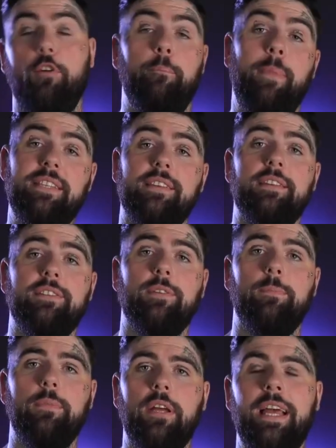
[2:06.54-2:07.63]
of
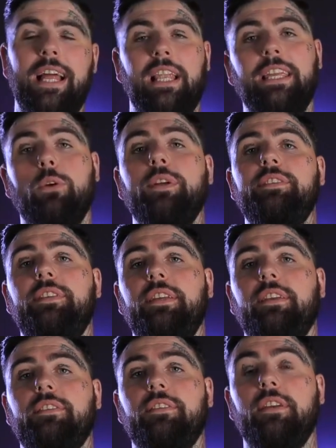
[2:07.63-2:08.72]
mentalism,
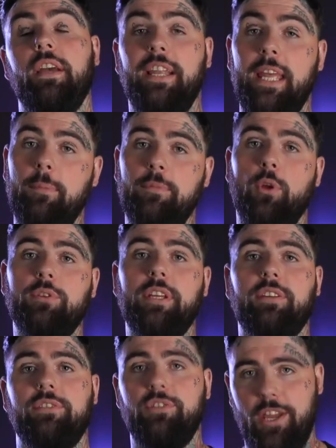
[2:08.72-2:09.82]
linguistics, and
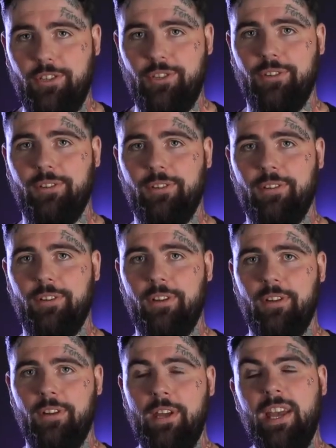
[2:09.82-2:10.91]
hypnotic suggestion.
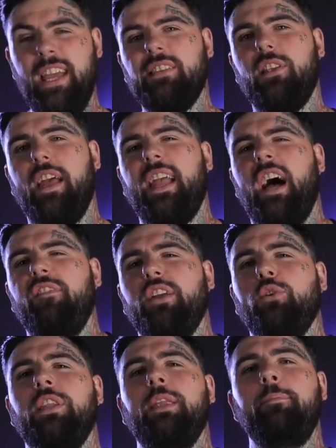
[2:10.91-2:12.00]
It's like having
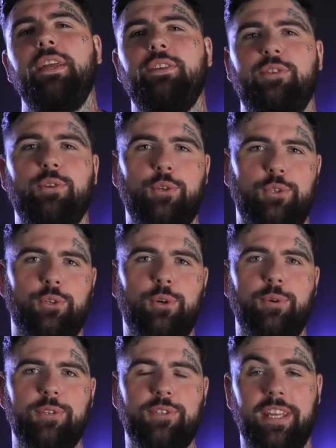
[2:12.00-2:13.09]
unlimited social
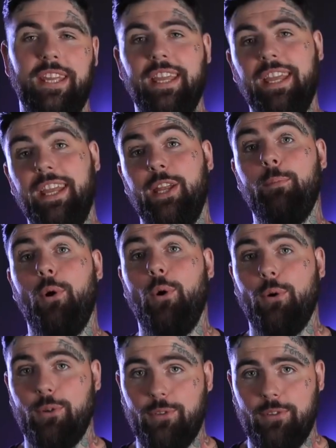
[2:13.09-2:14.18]
currency in a
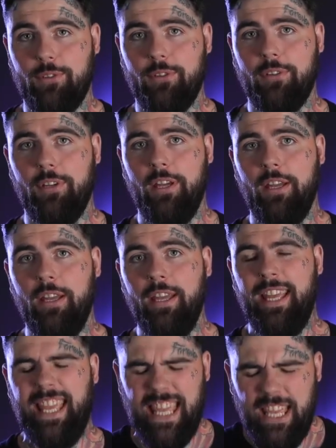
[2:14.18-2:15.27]
box.
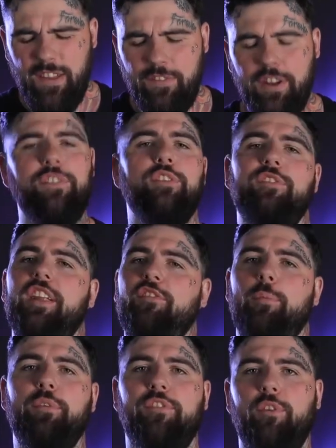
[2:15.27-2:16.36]
Even if you've
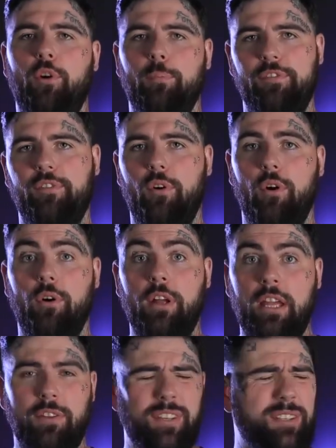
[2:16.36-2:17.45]
never performed before,
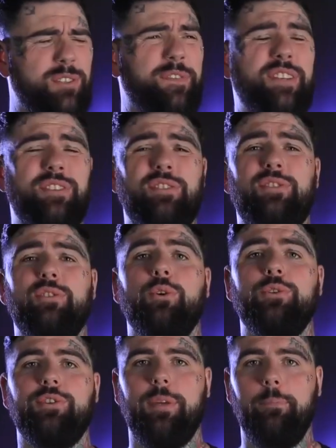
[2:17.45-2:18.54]
this stuff is so
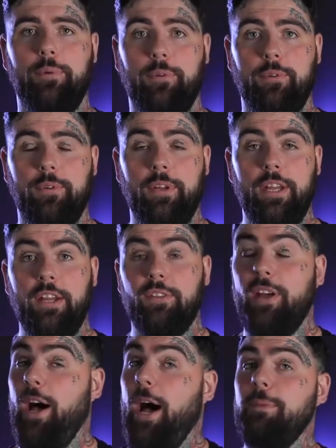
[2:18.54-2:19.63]
simple
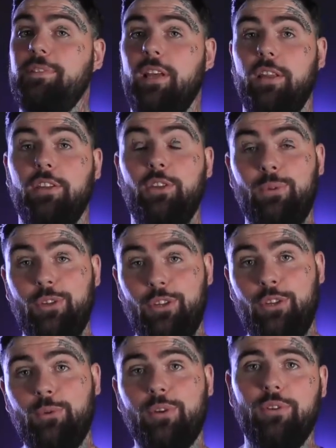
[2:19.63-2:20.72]
that I'm telling you
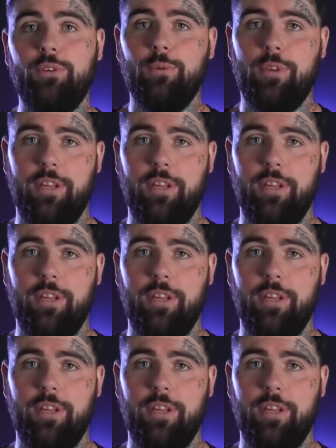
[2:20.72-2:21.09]
that you can do